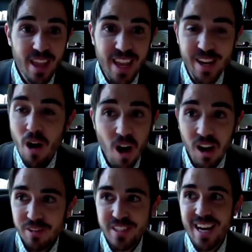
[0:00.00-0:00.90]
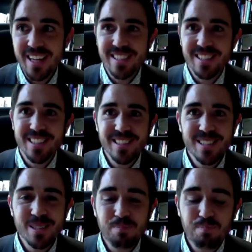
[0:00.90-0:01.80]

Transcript: in all of sciences.